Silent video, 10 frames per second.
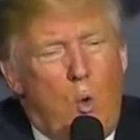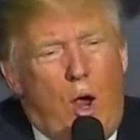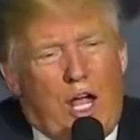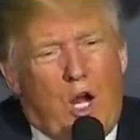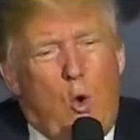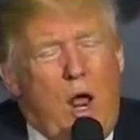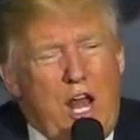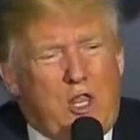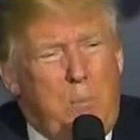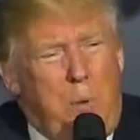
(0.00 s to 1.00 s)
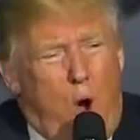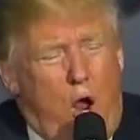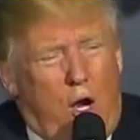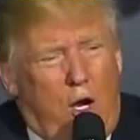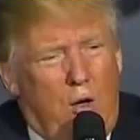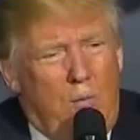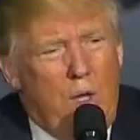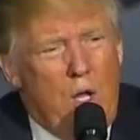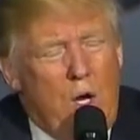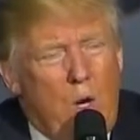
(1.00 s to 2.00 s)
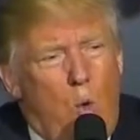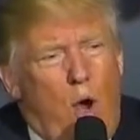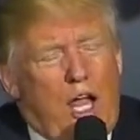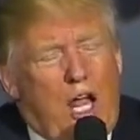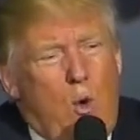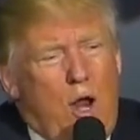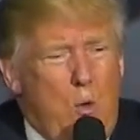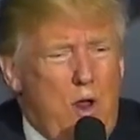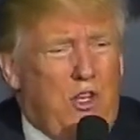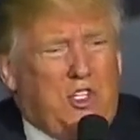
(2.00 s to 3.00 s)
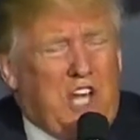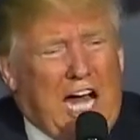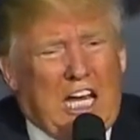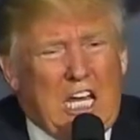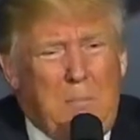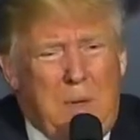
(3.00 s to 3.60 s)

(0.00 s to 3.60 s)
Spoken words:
We're going to win at the border. We're going to win with the Second